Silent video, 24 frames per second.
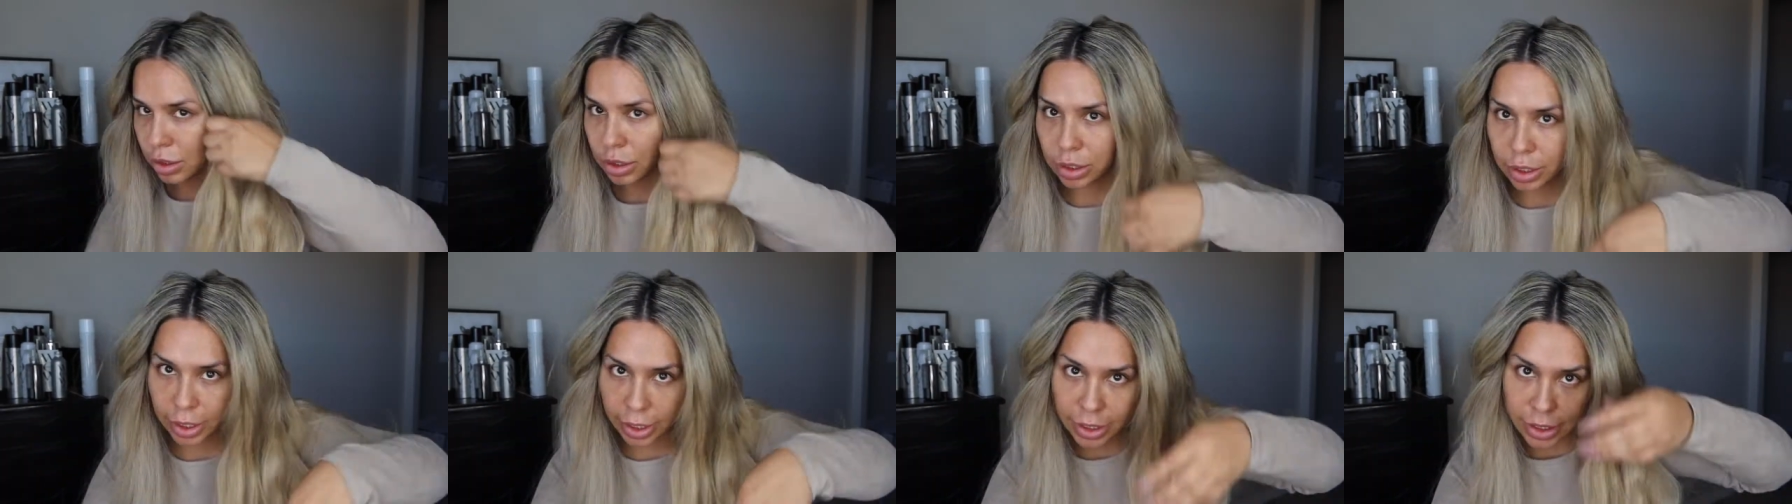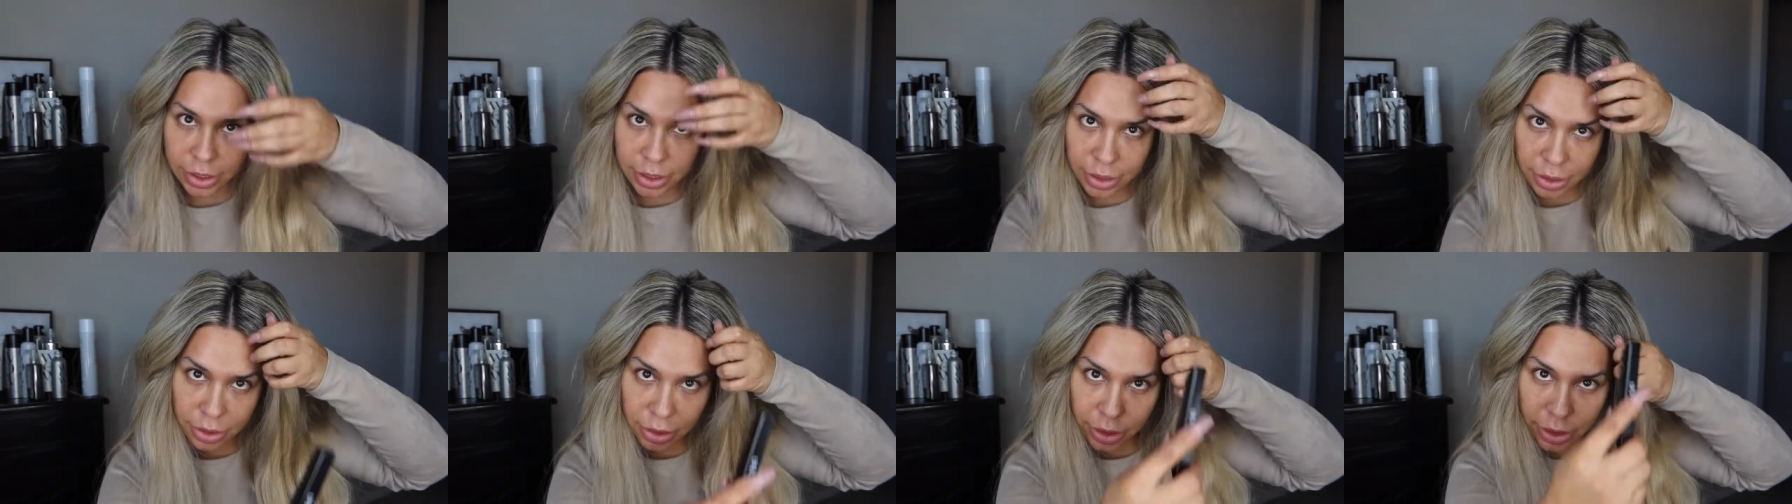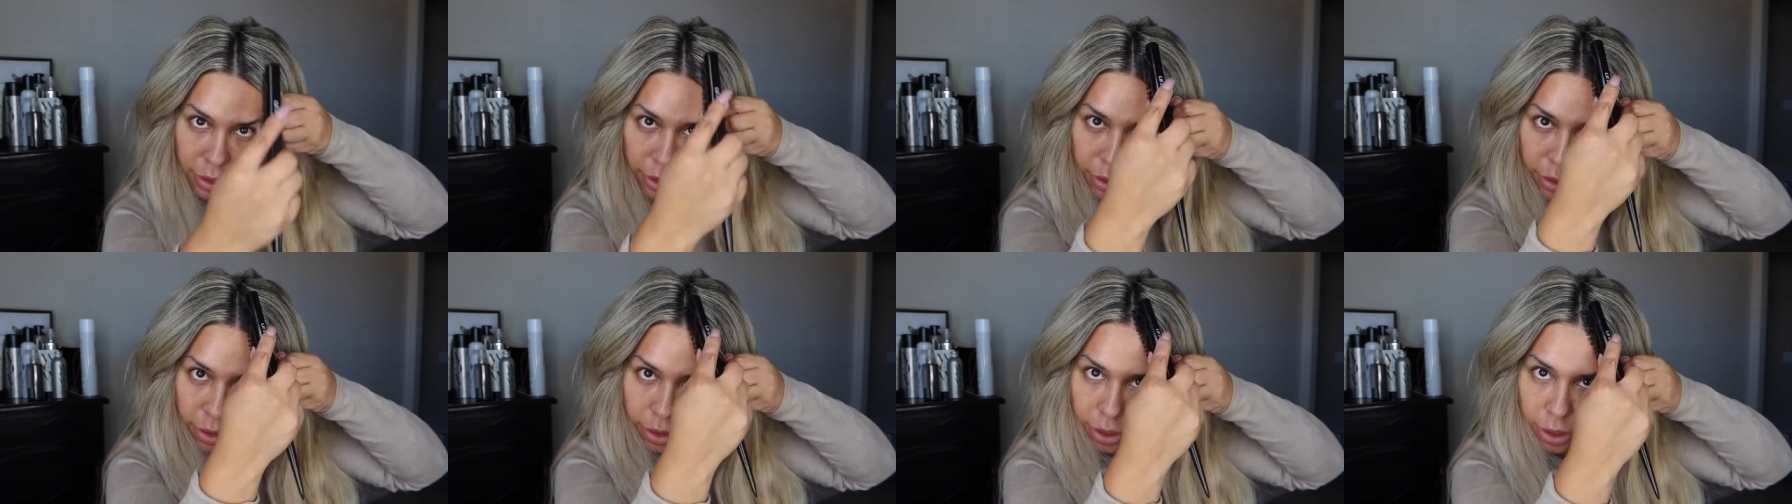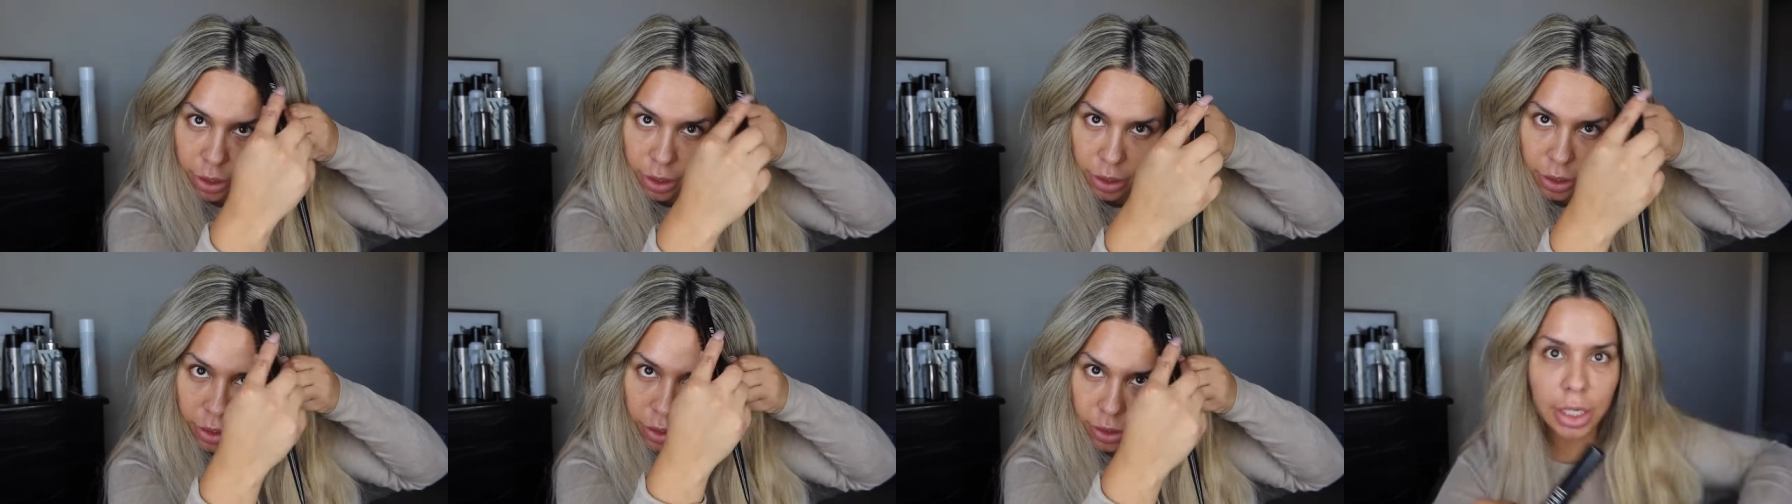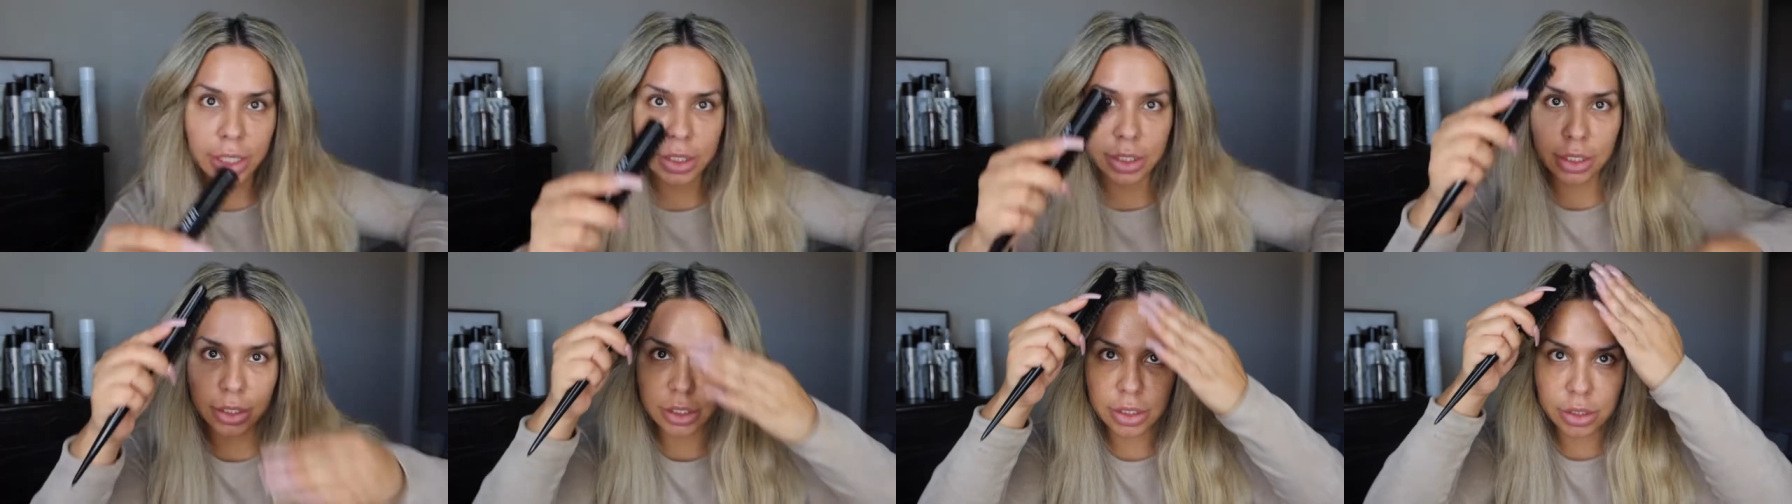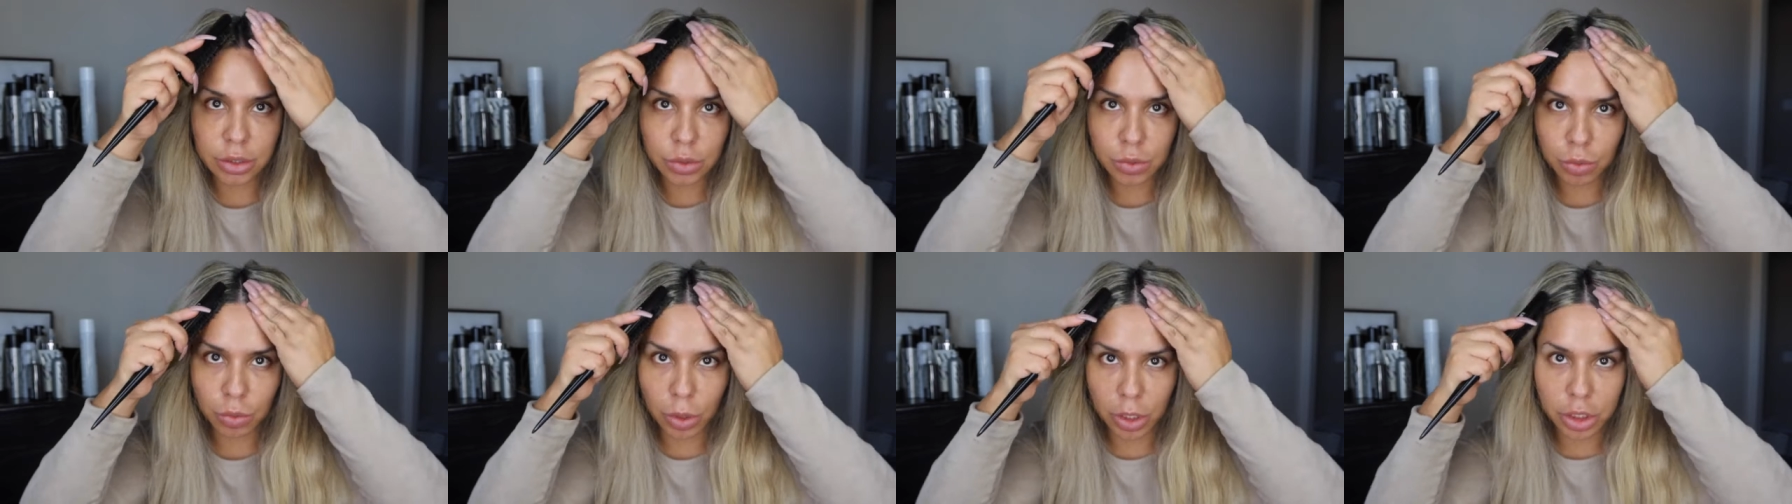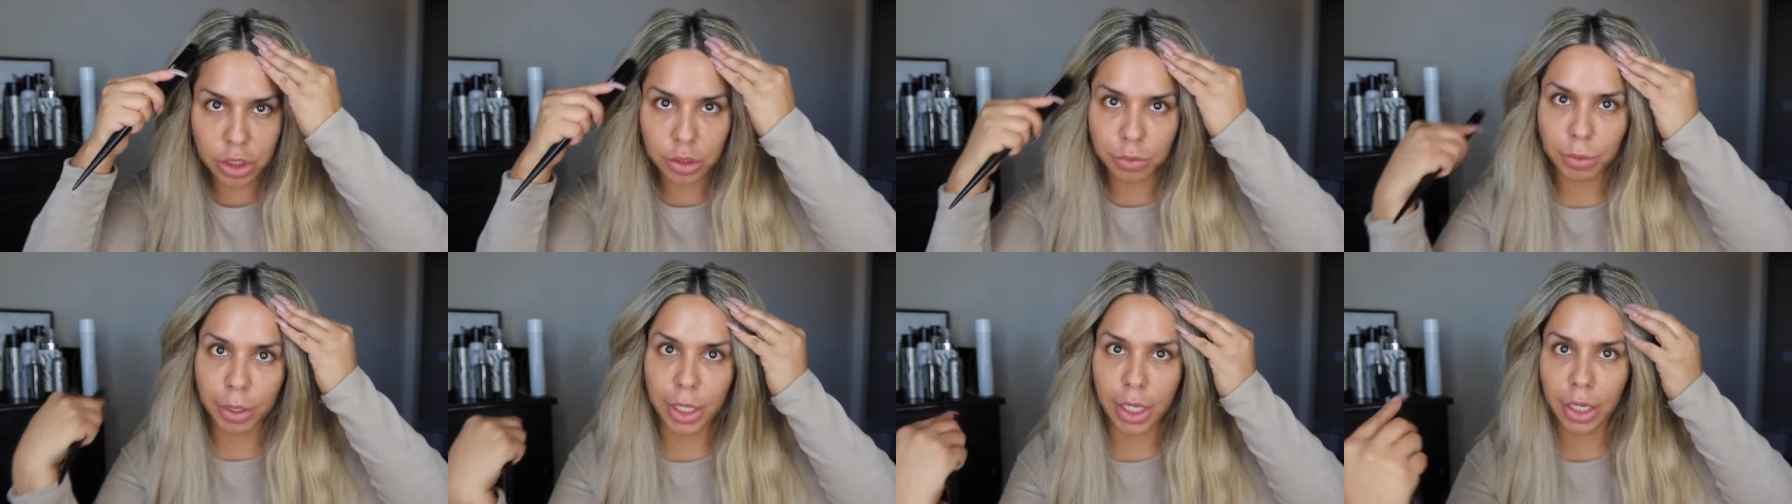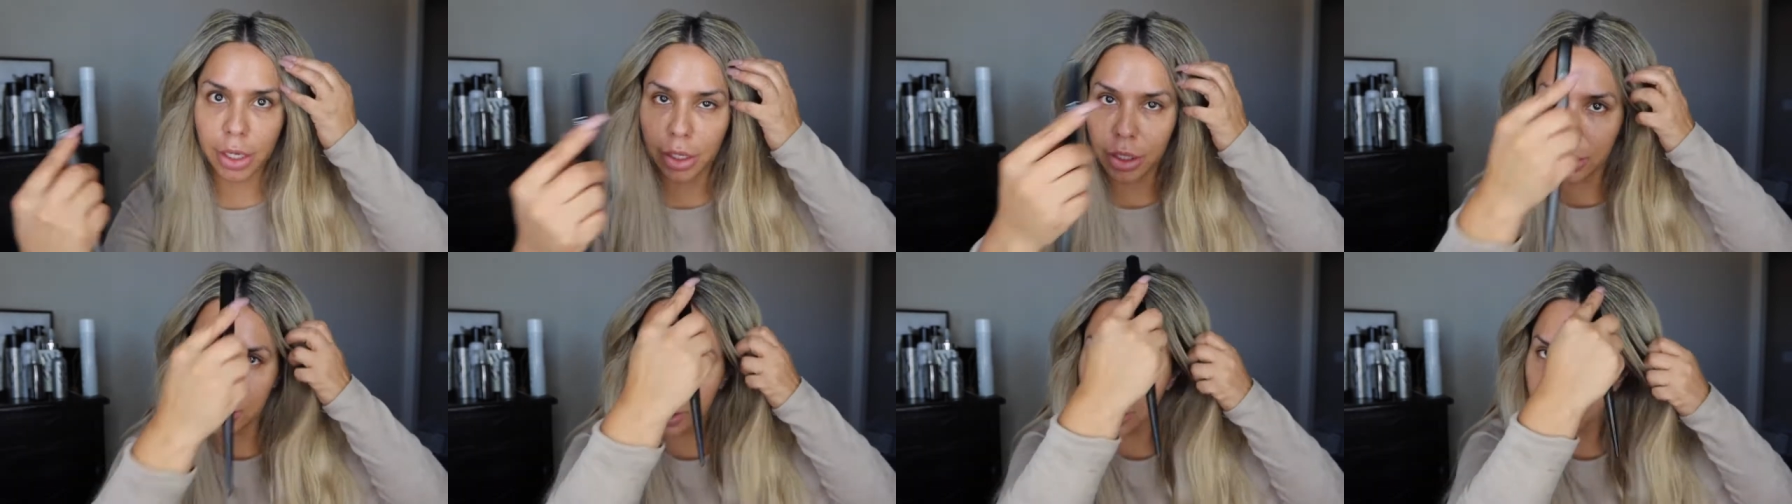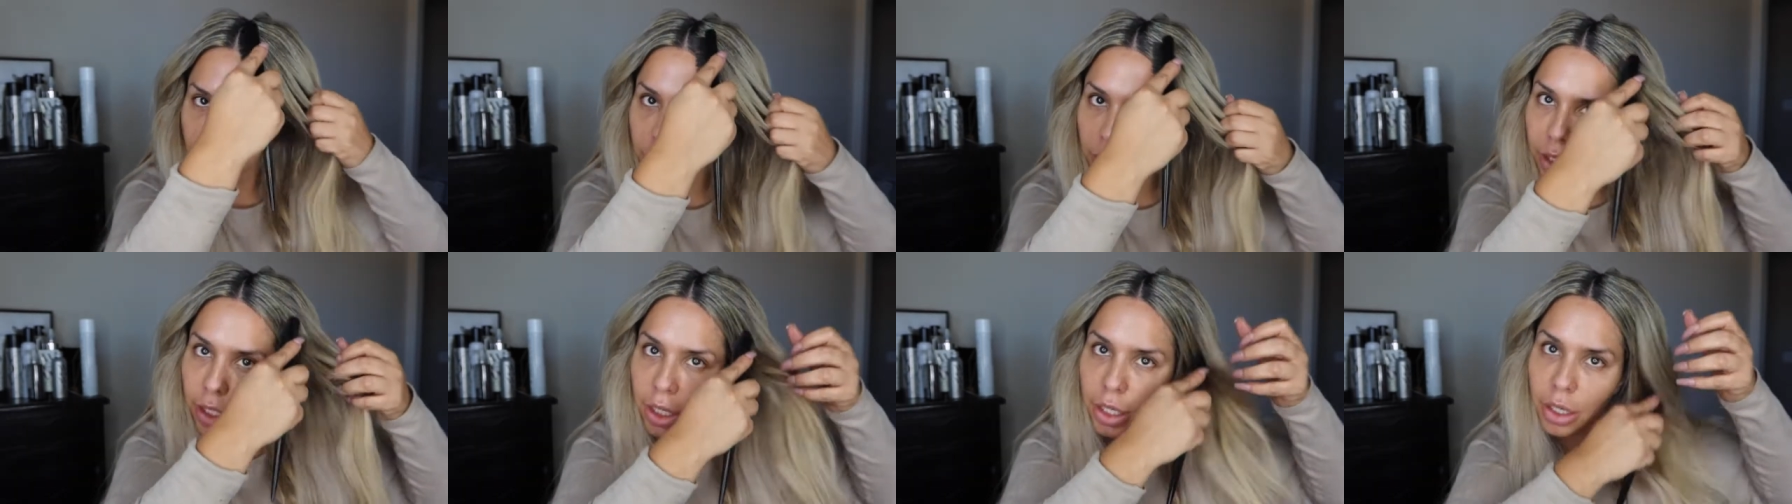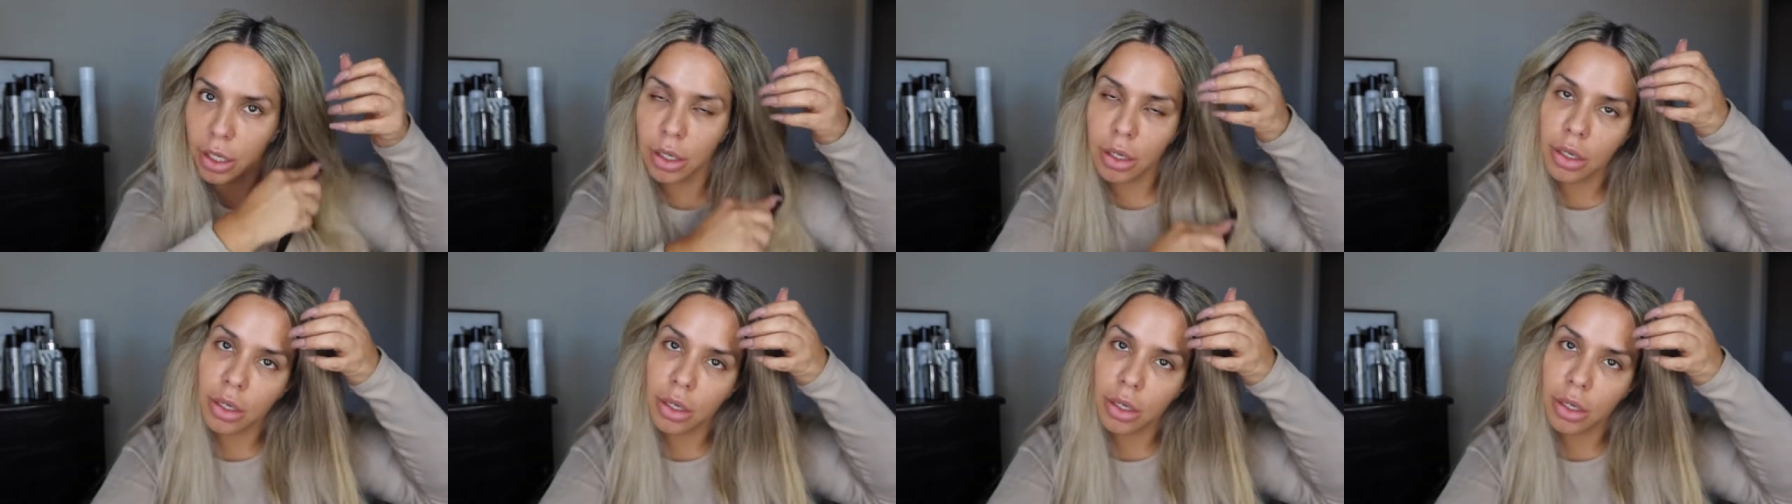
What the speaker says: Like, seriously? Guys, I just washed my hair, literally.